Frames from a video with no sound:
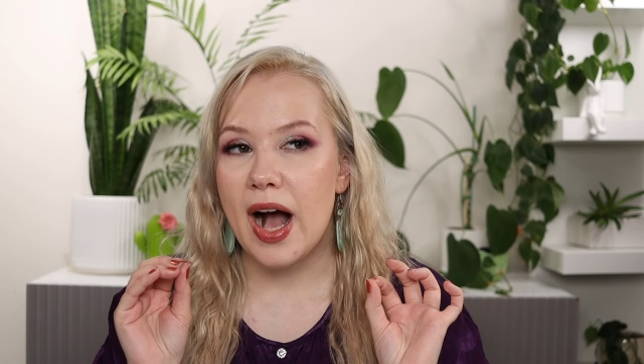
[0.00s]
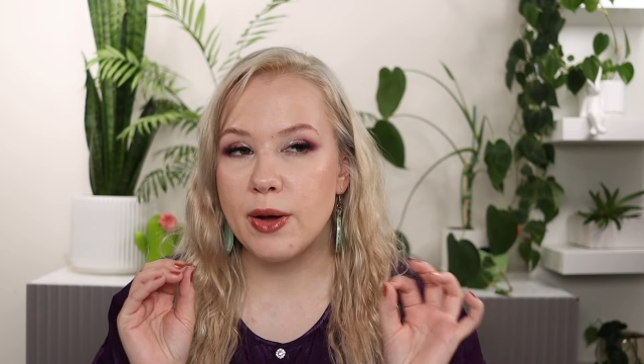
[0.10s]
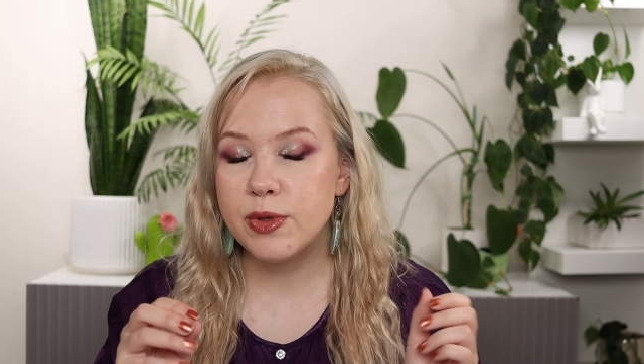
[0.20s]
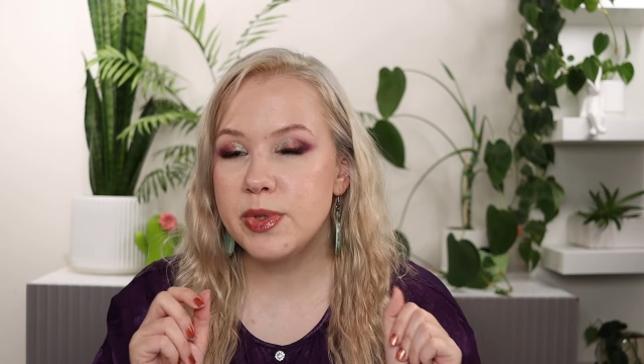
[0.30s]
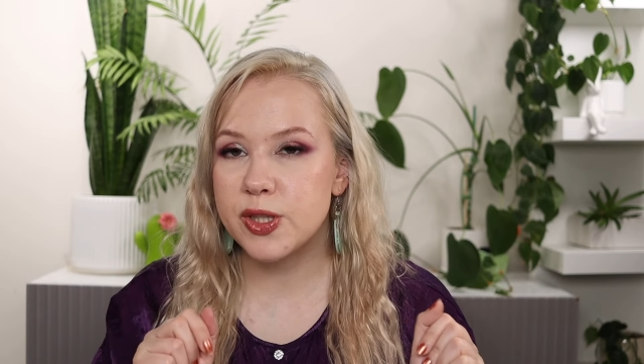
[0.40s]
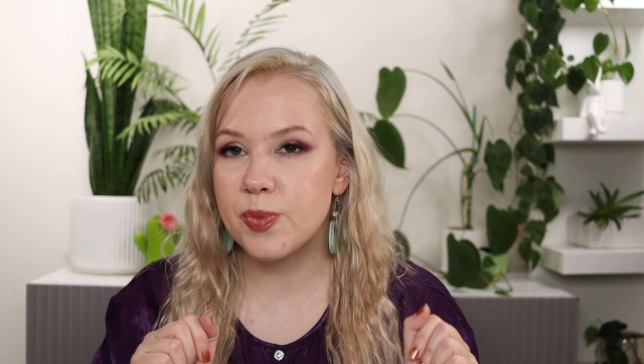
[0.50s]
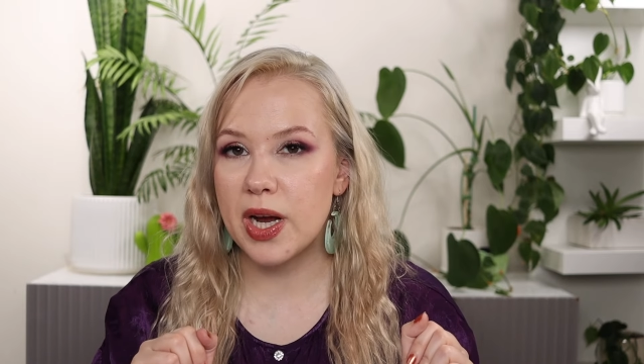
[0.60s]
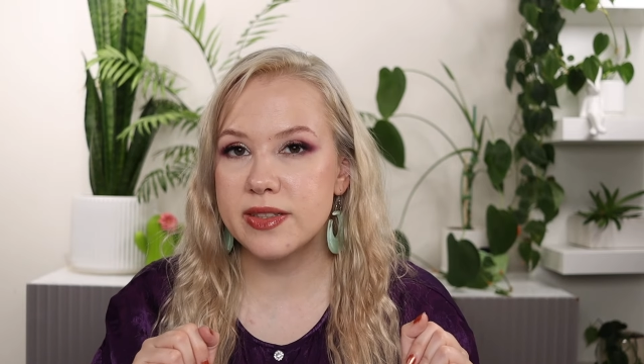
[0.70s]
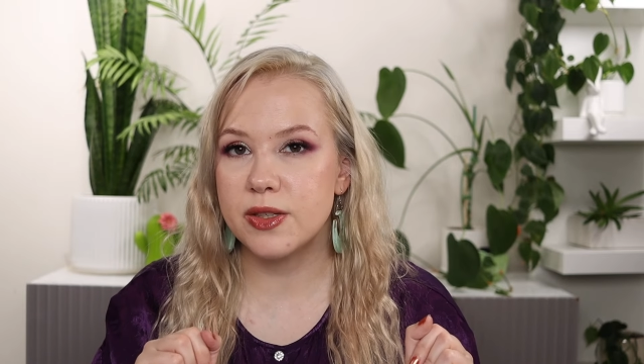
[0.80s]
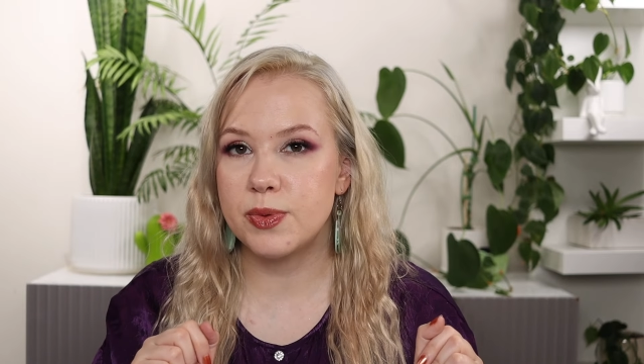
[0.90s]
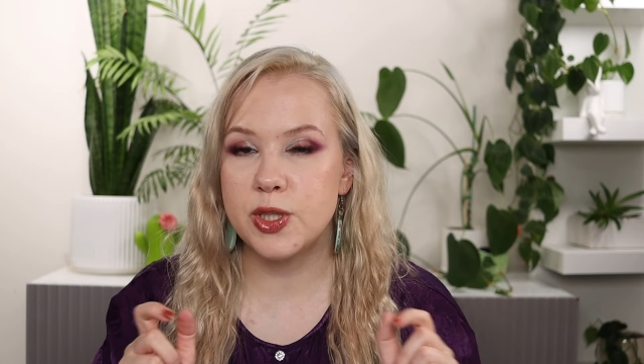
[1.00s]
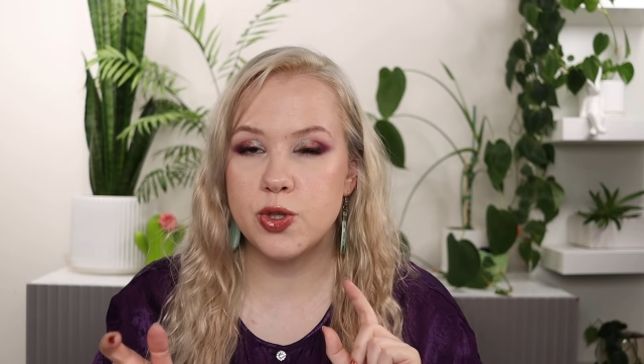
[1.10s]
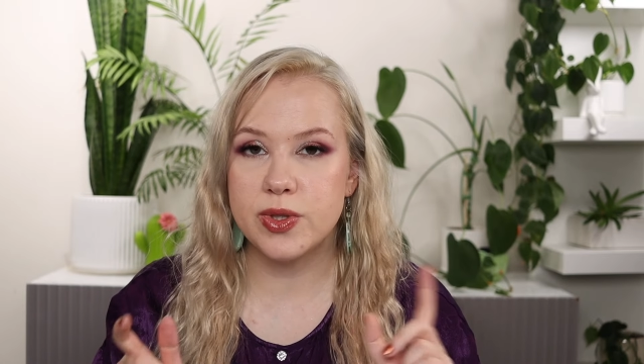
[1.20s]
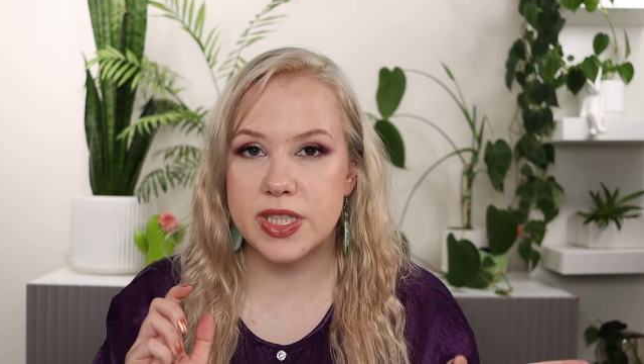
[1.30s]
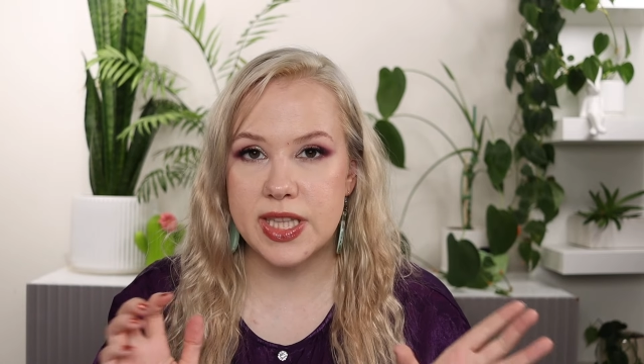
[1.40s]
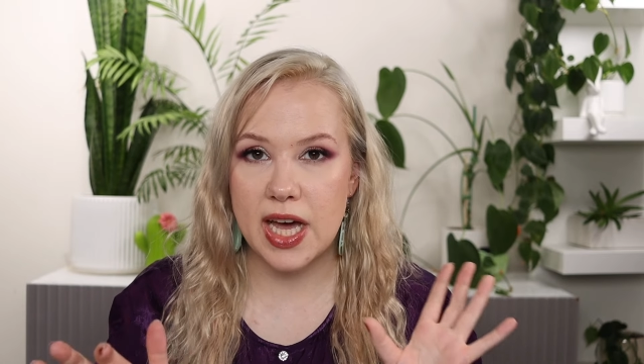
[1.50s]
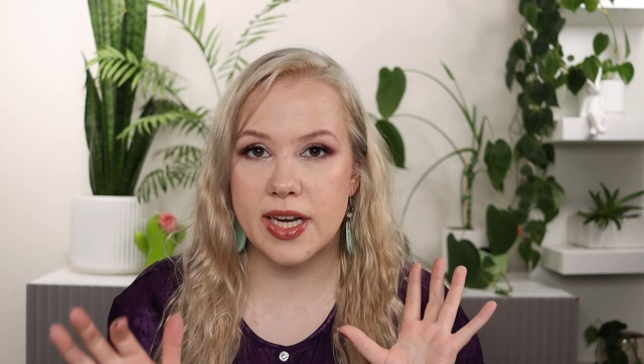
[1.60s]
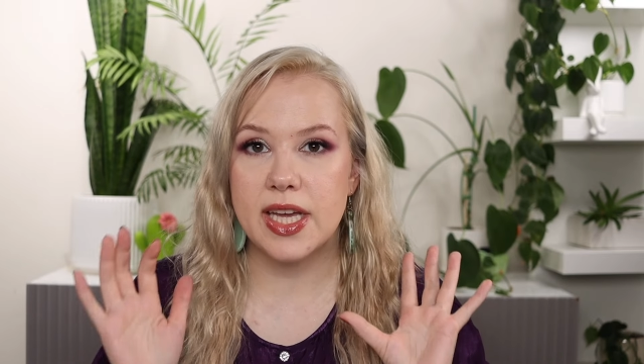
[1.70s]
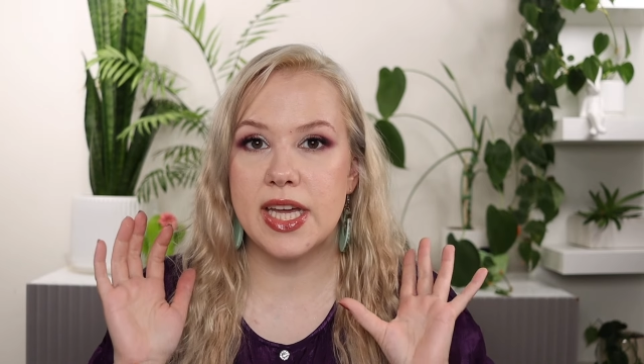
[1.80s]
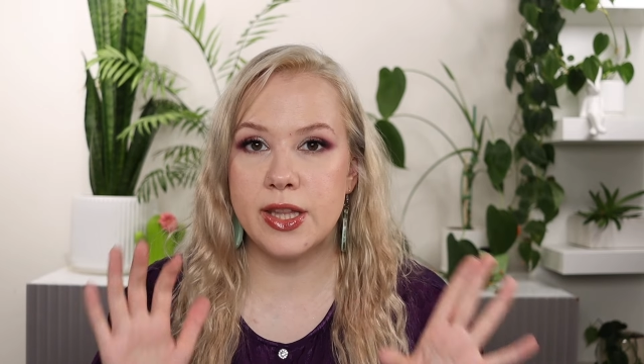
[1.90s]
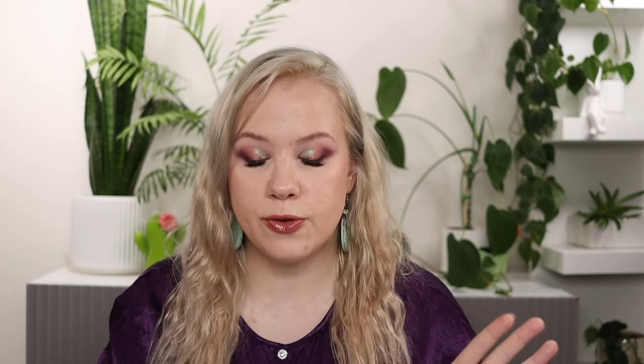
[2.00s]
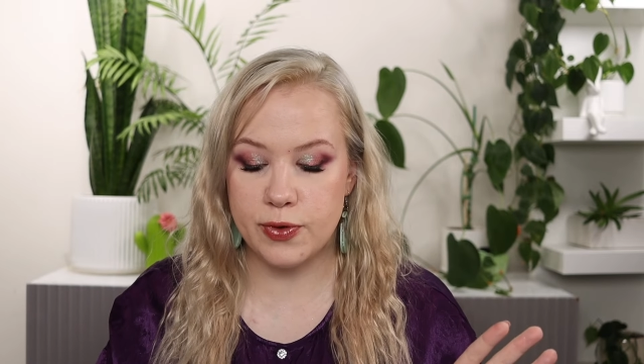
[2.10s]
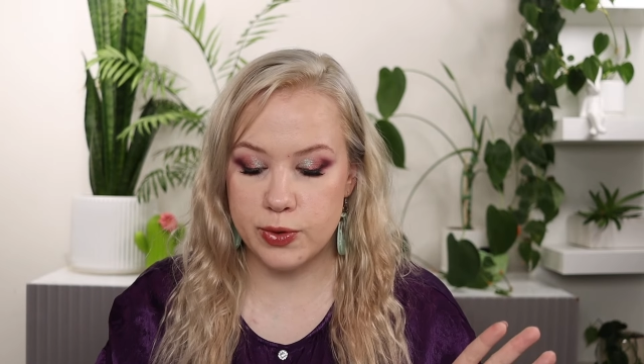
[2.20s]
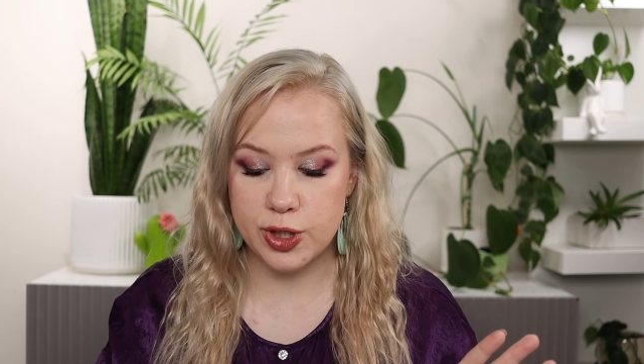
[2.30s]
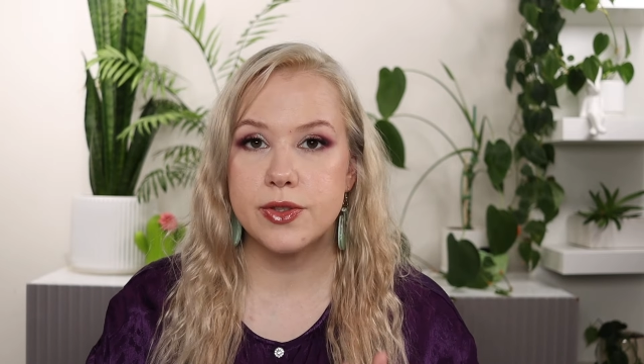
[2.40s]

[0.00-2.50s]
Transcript: I wouldn't be surprised if we do see that in the future.